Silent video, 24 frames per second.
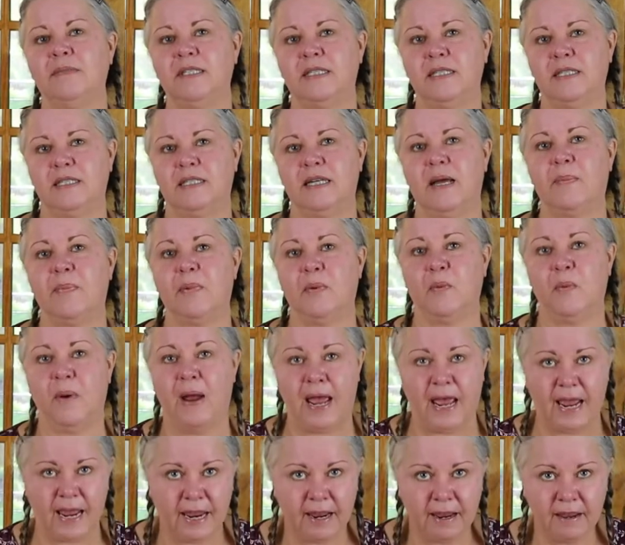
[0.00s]
to step
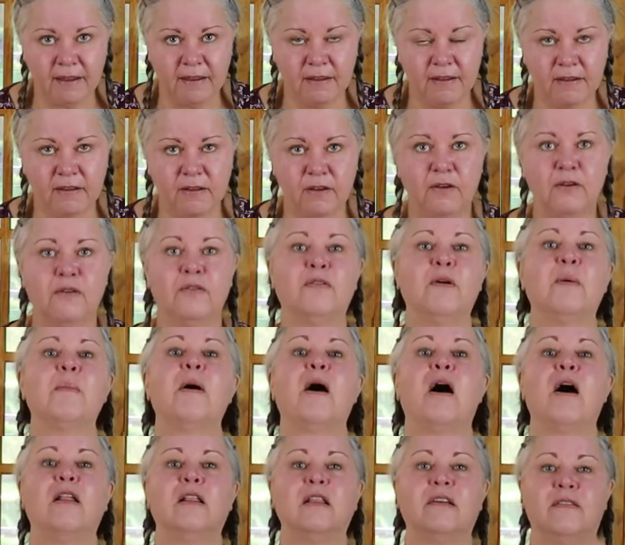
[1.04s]
away from
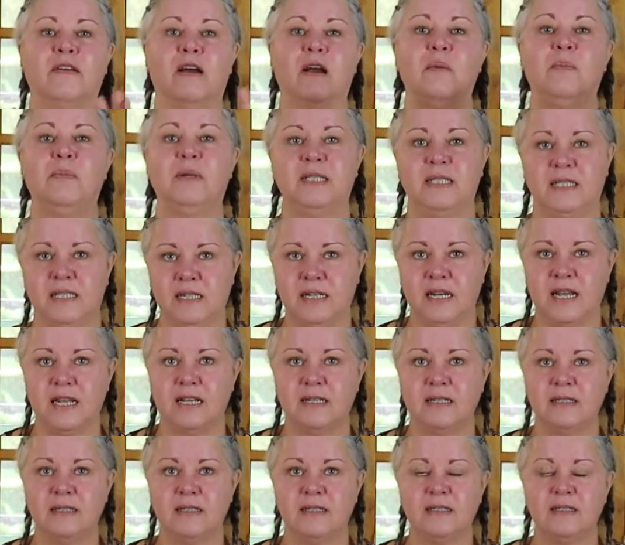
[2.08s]
all of our
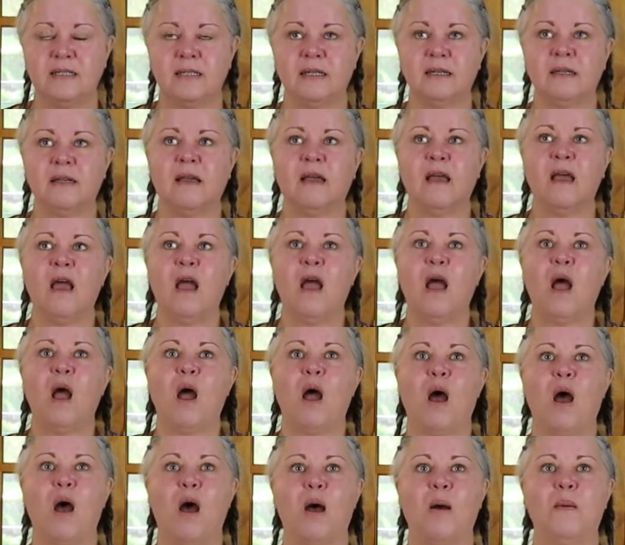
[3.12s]
busyness.
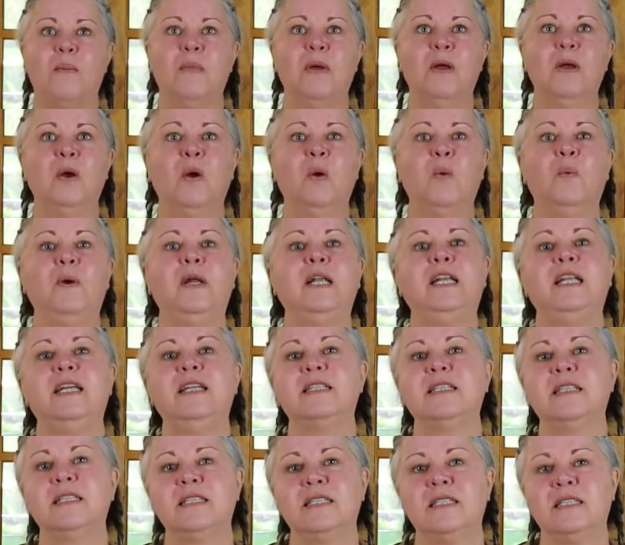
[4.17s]
We
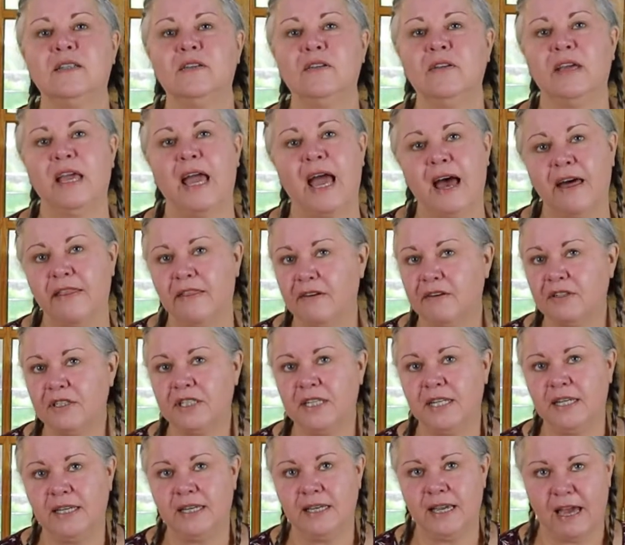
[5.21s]
need to still gather
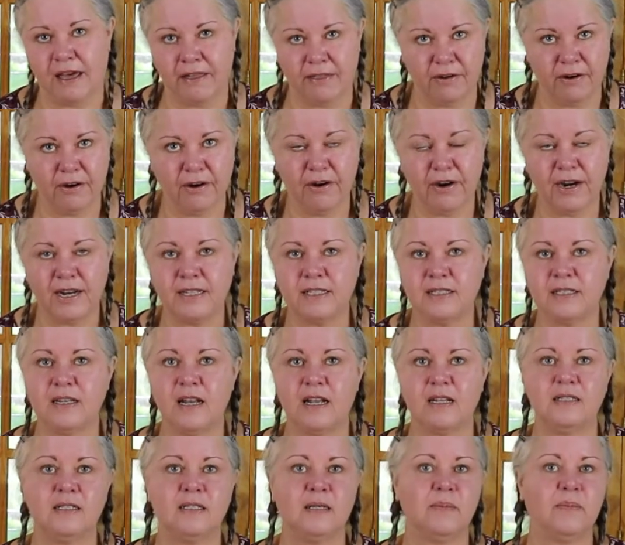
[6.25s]
together. It's
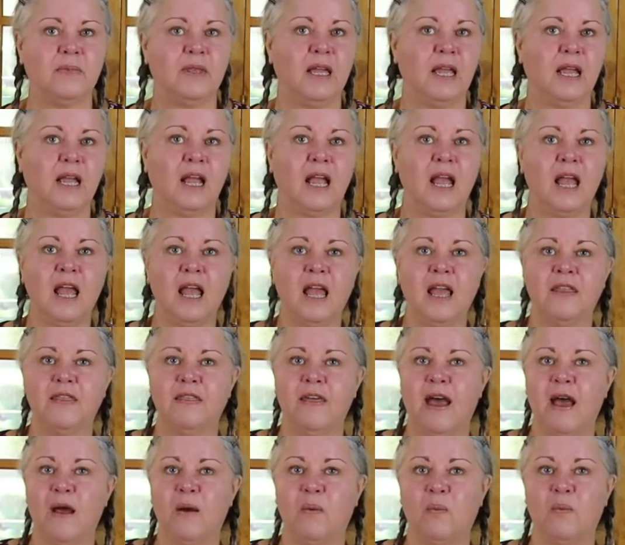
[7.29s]
not something
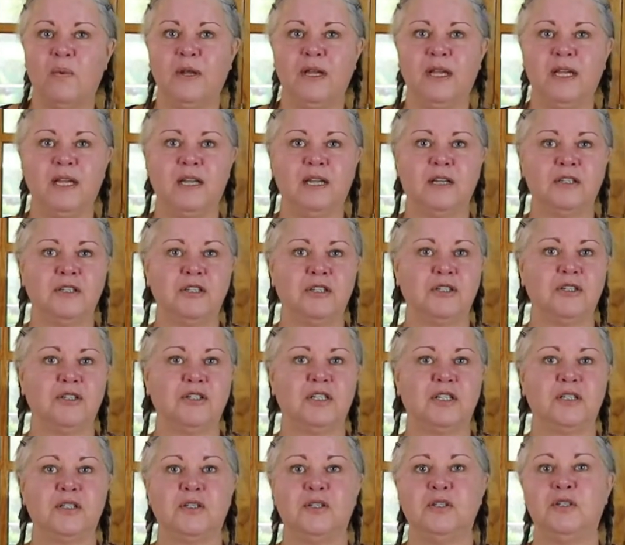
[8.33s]
that we should
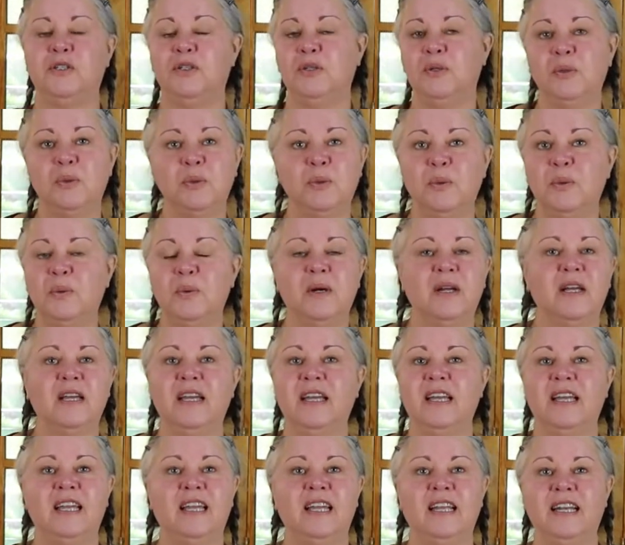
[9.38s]
just do
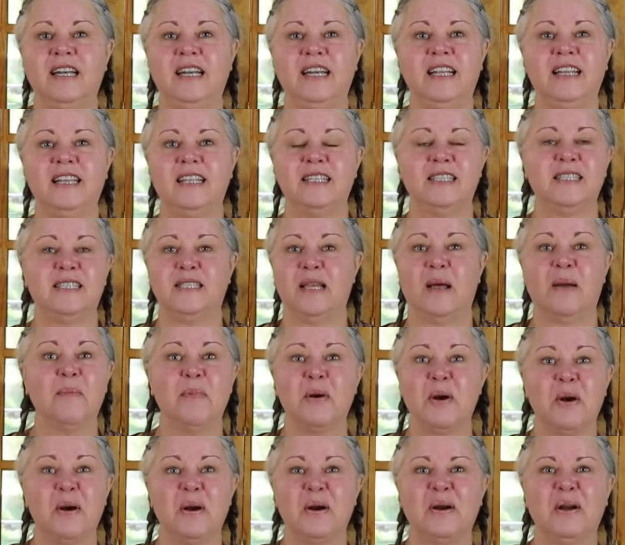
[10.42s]
in the
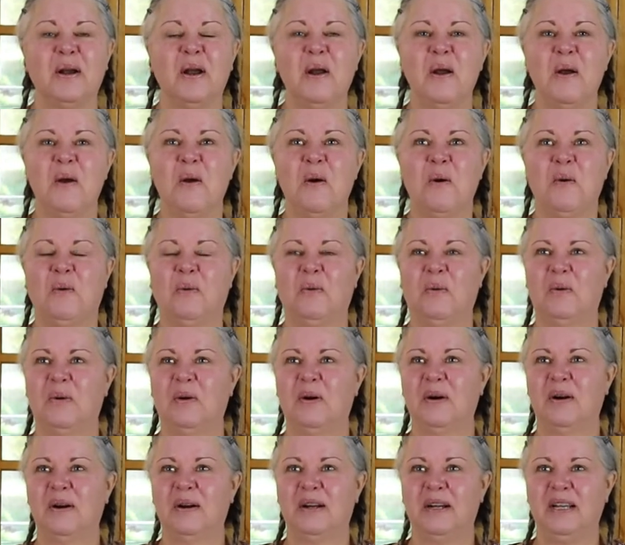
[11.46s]
summer
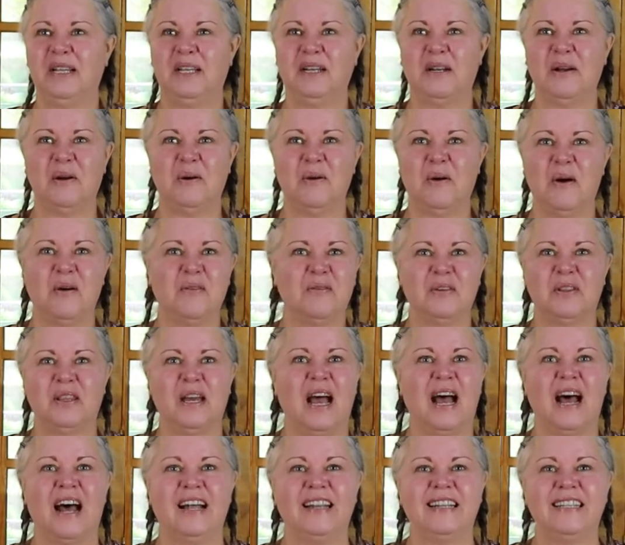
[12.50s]
or, over the
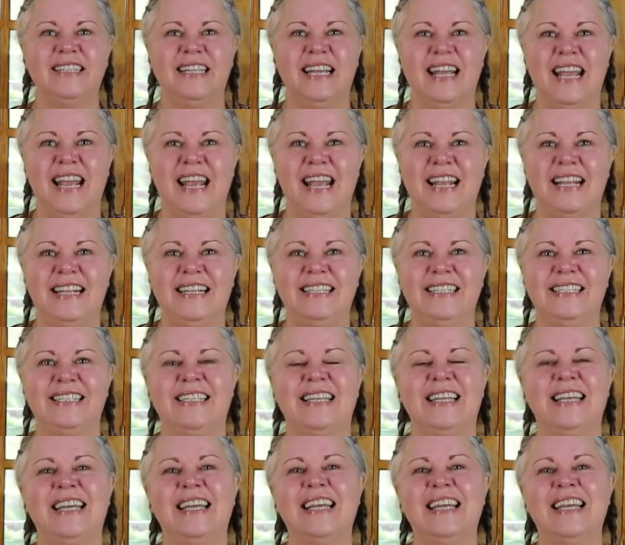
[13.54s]
holidays.